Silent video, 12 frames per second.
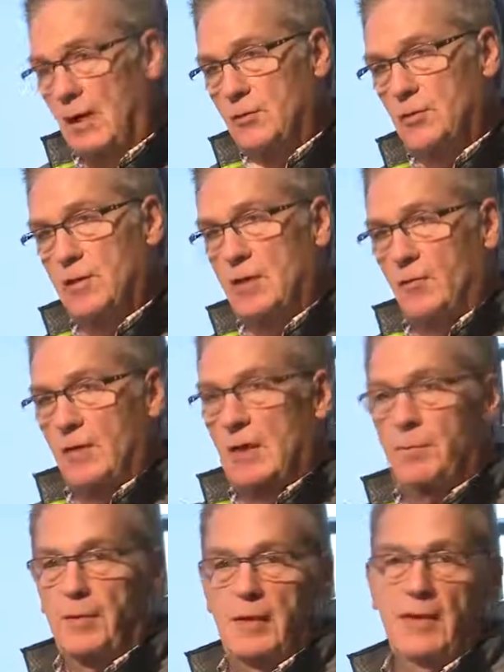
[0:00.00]

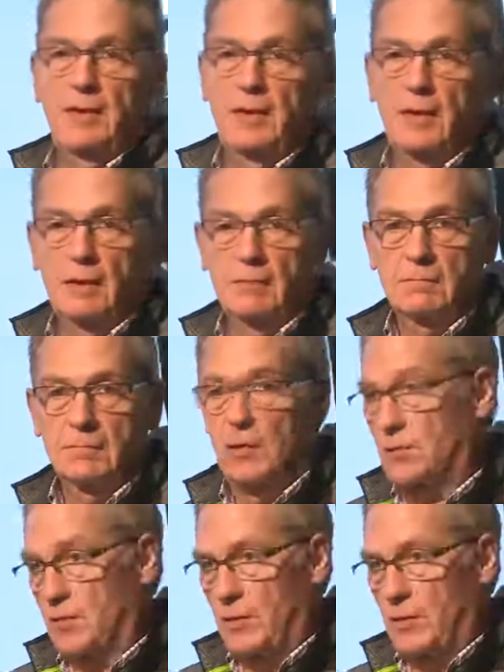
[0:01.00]
engineering, planning, not